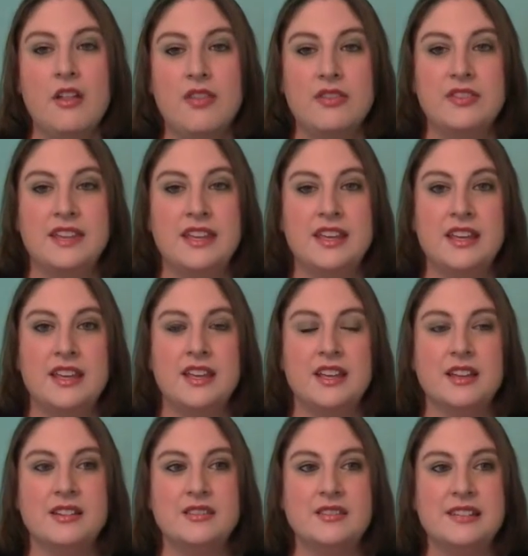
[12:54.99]

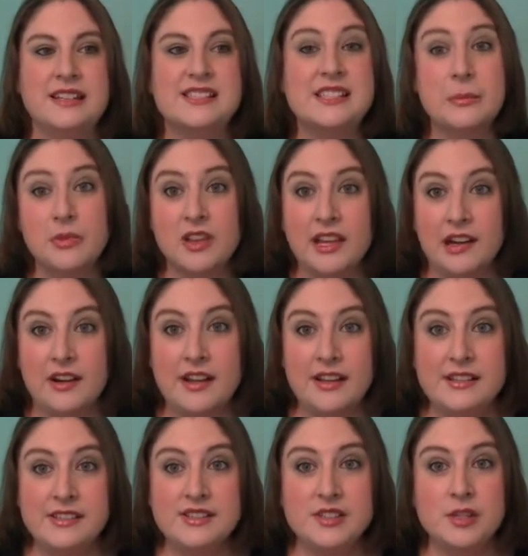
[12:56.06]
the the
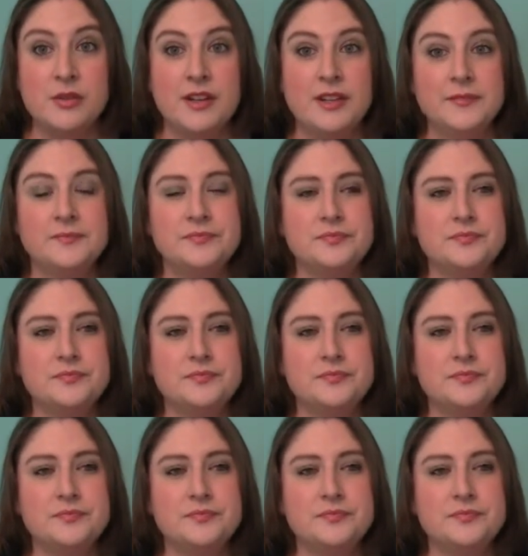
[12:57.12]
similarities to it.